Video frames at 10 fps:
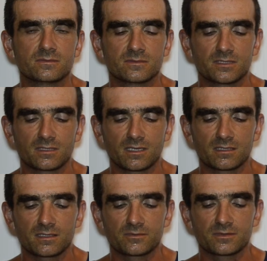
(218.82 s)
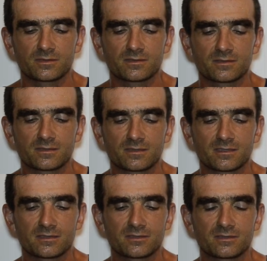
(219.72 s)
then he lied down
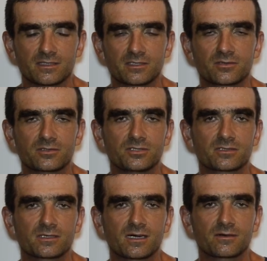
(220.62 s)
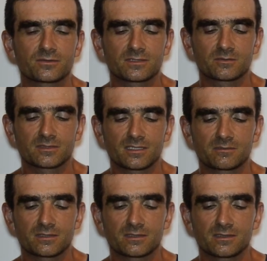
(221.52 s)
in the air conditioner car for some
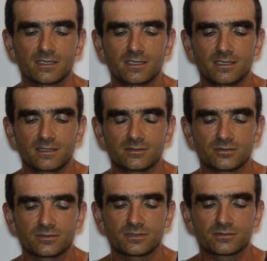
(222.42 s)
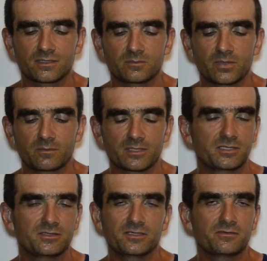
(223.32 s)
time, and just to get back. But
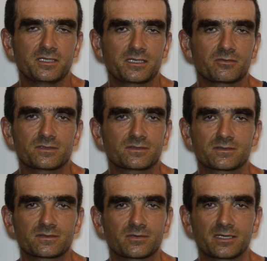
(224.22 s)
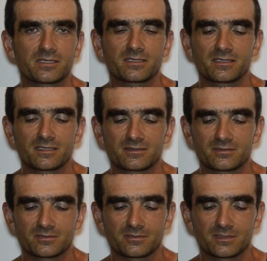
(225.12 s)
in the evening he was running again,
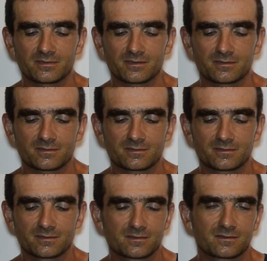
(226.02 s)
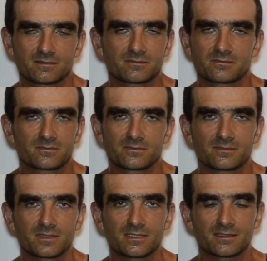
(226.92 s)
so he's just
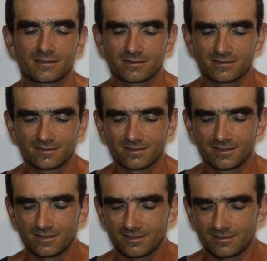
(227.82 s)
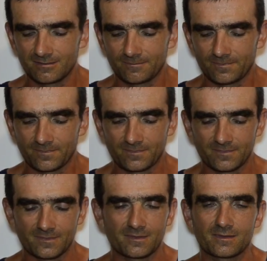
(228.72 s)
like
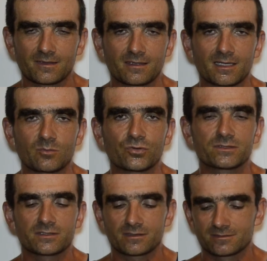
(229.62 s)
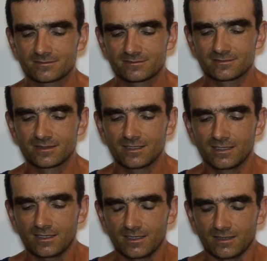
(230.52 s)
a monster.
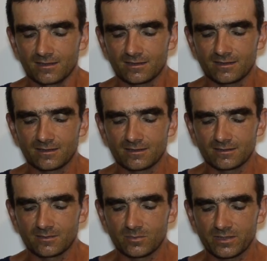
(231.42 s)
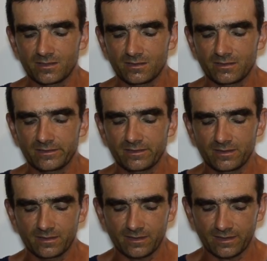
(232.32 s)
Me,
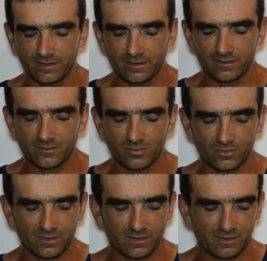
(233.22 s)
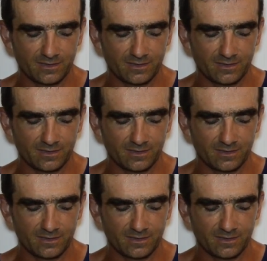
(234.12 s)
I in the morning,